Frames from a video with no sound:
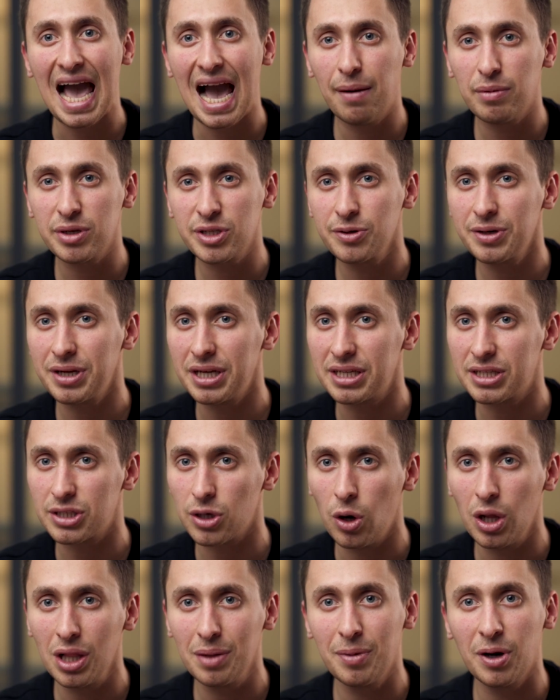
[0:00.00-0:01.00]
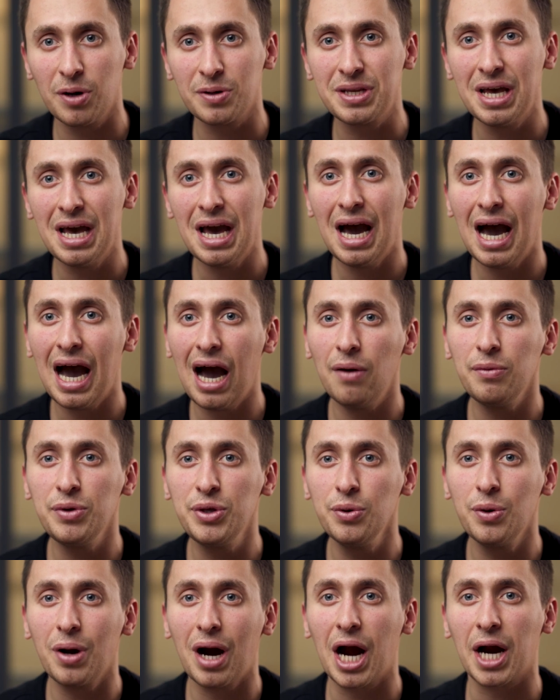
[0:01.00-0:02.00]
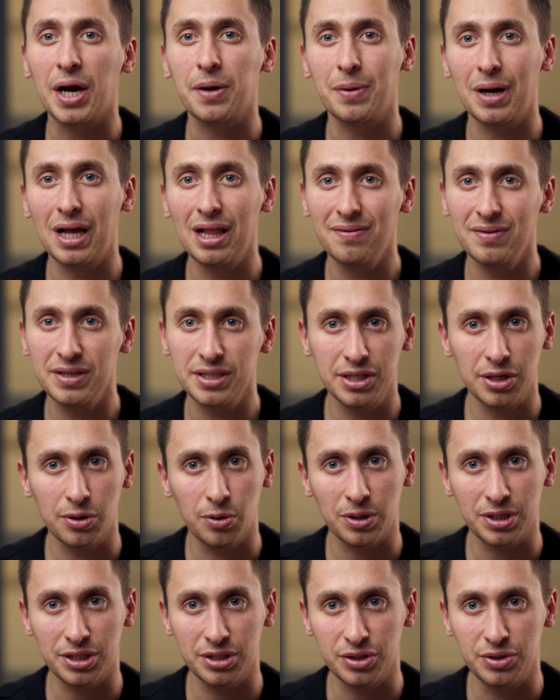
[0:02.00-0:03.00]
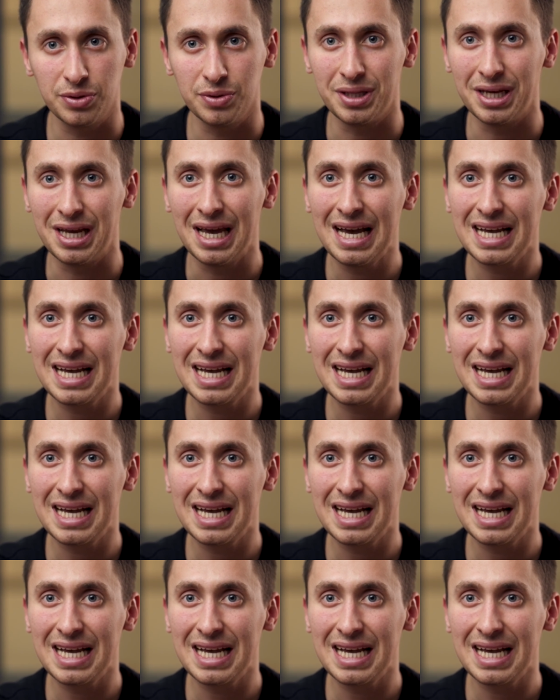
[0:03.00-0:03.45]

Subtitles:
Amazon is all about how you are relevant according to the